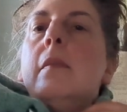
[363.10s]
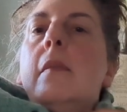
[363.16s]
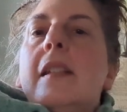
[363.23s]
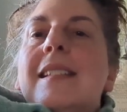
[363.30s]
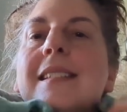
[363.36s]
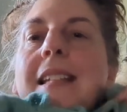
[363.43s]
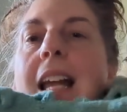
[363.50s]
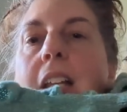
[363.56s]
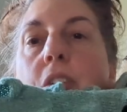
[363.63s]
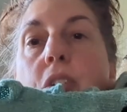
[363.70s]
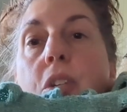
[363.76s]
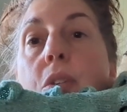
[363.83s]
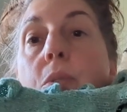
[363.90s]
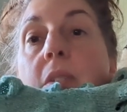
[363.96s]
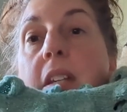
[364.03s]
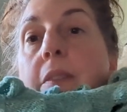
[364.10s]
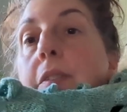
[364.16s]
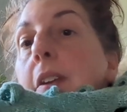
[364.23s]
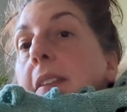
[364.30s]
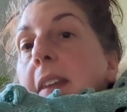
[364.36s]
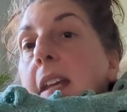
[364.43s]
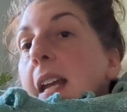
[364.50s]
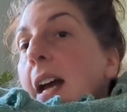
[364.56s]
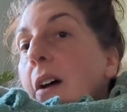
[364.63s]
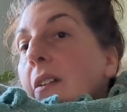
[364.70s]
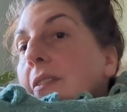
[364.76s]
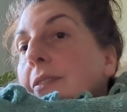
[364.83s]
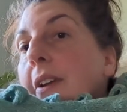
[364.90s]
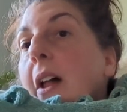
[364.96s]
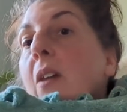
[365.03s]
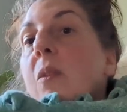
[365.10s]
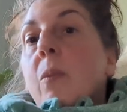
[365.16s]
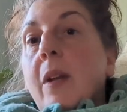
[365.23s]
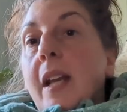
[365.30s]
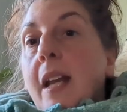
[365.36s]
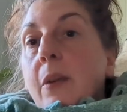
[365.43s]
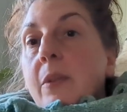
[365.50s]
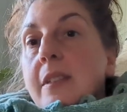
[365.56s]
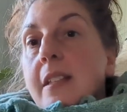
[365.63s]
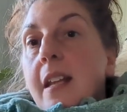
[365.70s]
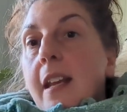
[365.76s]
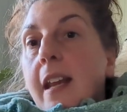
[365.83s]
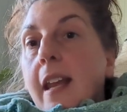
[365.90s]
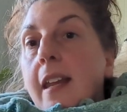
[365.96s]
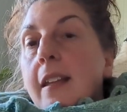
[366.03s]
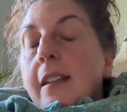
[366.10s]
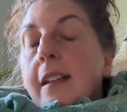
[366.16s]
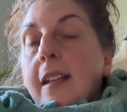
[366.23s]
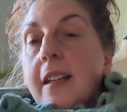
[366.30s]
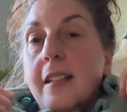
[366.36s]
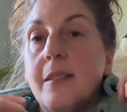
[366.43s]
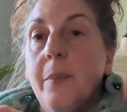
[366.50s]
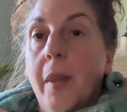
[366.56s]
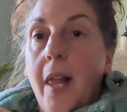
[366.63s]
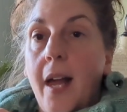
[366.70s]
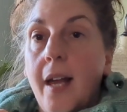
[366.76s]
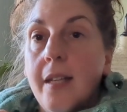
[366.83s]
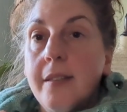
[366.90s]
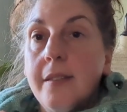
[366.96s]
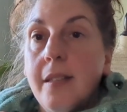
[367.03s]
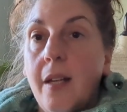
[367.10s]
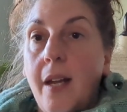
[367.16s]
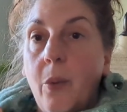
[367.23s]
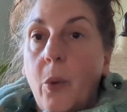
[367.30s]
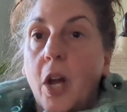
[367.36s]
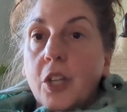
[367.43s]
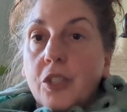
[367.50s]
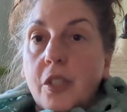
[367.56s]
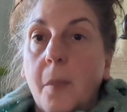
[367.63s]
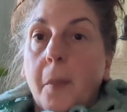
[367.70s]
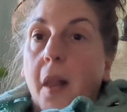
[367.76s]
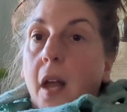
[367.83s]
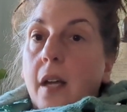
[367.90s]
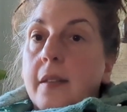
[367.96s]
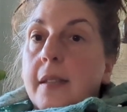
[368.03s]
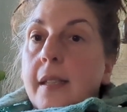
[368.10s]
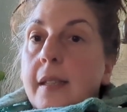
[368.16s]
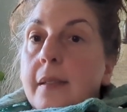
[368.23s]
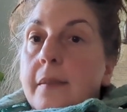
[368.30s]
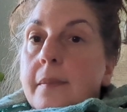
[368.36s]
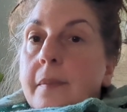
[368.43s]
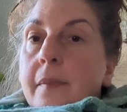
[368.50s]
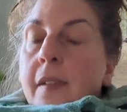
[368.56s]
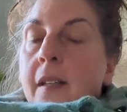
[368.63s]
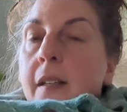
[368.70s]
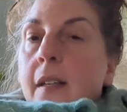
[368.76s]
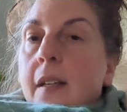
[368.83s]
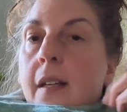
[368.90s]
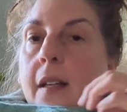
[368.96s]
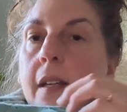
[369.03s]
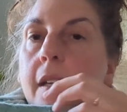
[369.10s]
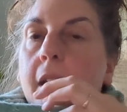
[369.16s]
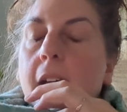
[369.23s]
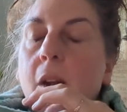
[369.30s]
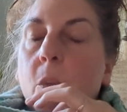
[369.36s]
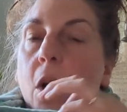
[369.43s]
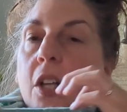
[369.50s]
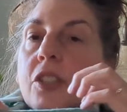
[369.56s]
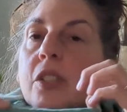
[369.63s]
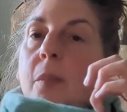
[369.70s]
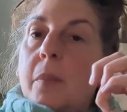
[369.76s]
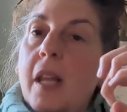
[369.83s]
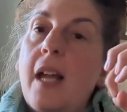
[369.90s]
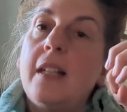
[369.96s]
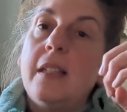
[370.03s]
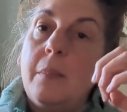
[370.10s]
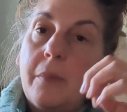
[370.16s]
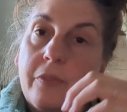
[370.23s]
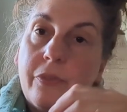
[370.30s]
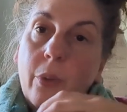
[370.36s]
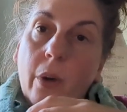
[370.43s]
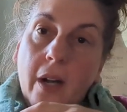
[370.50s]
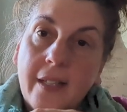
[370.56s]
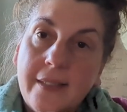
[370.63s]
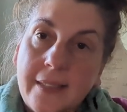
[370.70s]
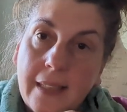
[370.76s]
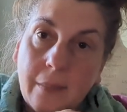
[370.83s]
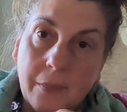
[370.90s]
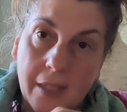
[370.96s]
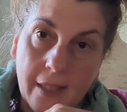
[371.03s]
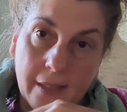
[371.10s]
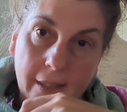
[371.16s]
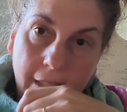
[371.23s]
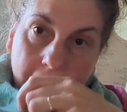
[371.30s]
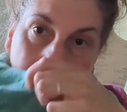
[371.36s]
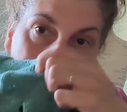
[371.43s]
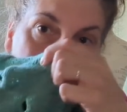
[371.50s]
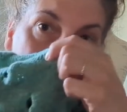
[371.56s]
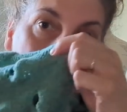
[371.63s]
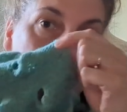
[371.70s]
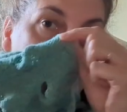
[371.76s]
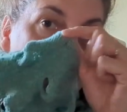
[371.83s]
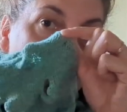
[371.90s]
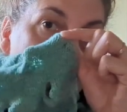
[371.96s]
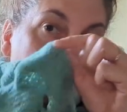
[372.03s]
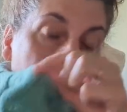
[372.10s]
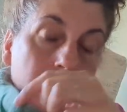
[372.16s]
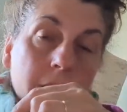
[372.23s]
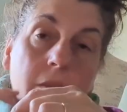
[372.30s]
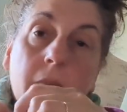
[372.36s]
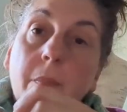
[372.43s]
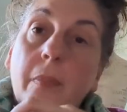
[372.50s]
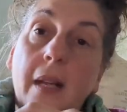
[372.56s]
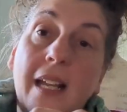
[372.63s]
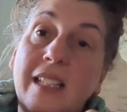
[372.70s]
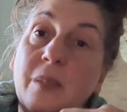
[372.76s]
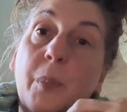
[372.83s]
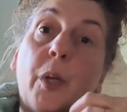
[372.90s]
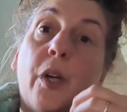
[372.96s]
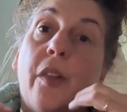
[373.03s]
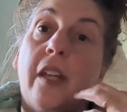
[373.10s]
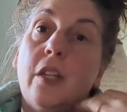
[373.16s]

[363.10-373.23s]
it's not too different than how it felt when I was knitting it. It is blocked. I washed and blocked it. I washed and blocked it before I seamed it. That's the, as per the